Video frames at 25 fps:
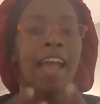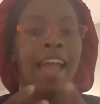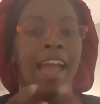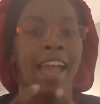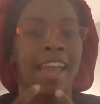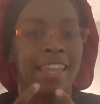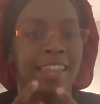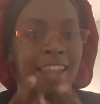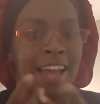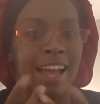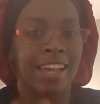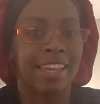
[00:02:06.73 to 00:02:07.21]

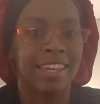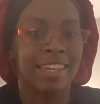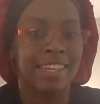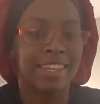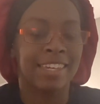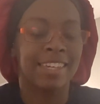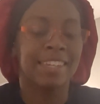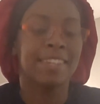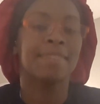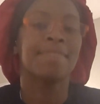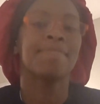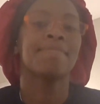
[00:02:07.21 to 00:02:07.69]
and
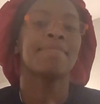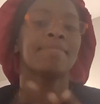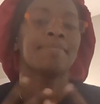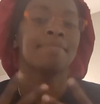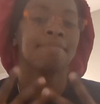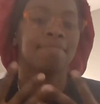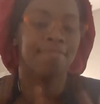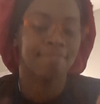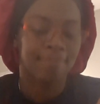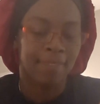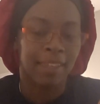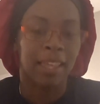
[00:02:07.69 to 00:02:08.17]
i.e.
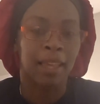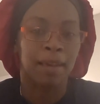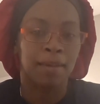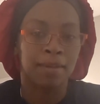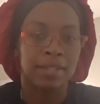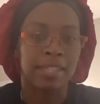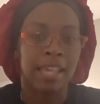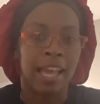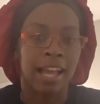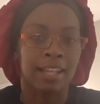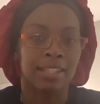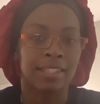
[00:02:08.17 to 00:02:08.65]
he
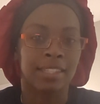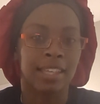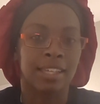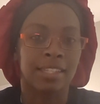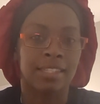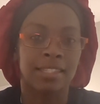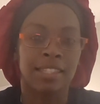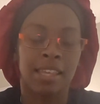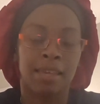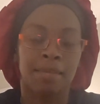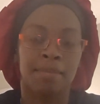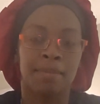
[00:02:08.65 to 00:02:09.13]
was
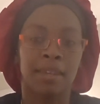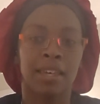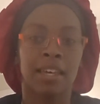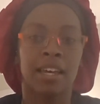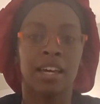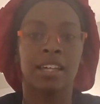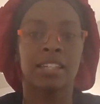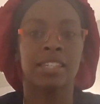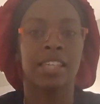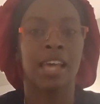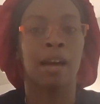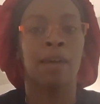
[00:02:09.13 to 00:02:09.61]
accessed. And
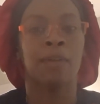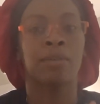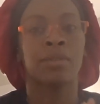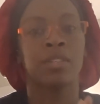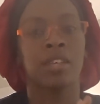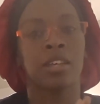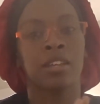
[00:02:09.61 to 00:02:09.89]
because I was